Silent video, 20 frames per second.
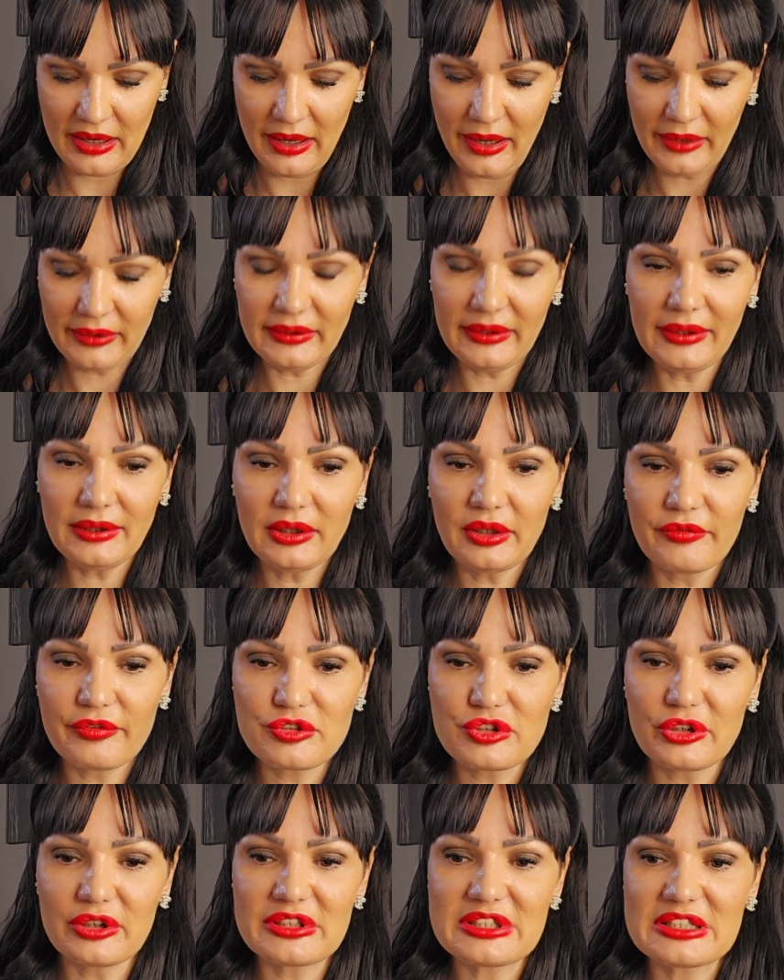King of
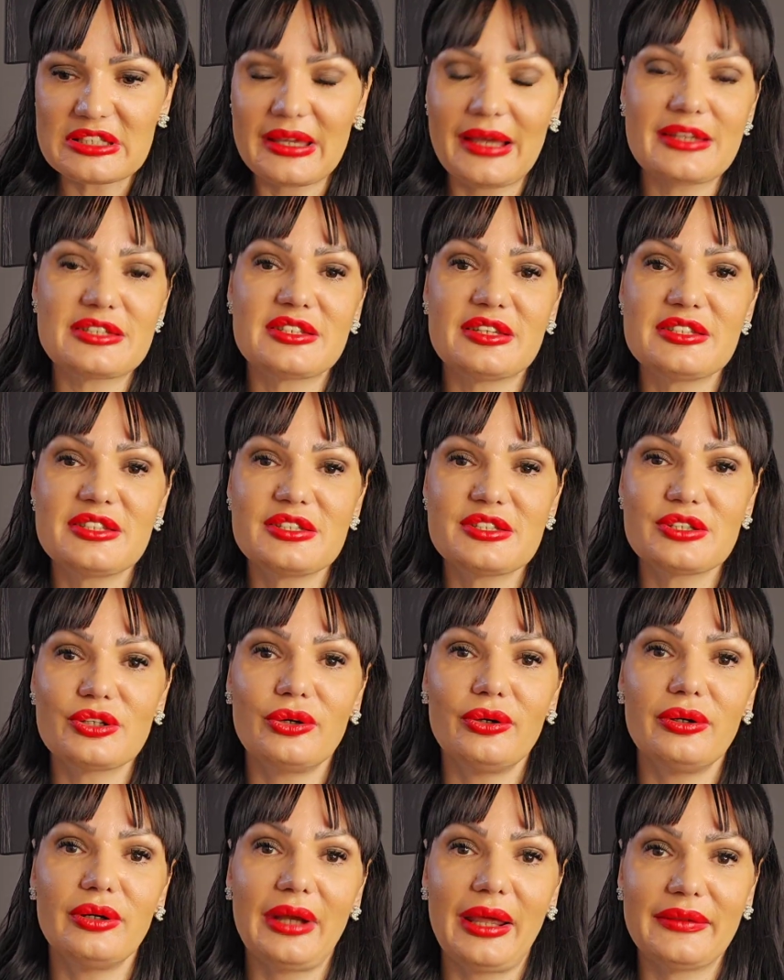Swords, yes, this is
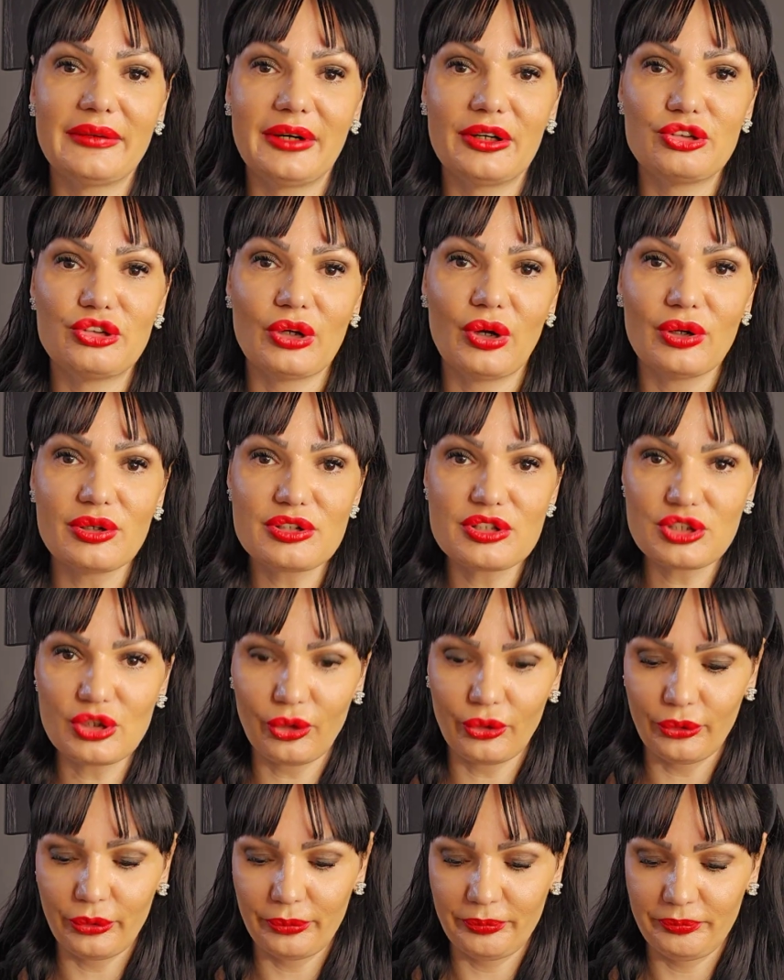your energy also.